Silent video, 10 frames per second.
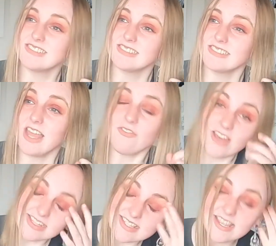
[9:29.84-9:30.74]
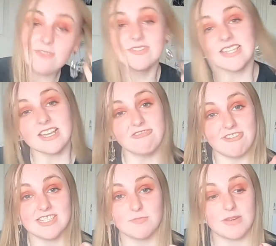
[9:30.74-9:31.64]
Now that sounds
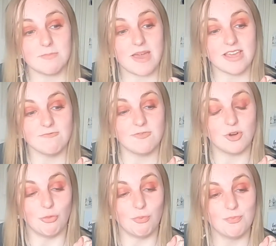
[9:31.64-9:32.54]
incredibly painful.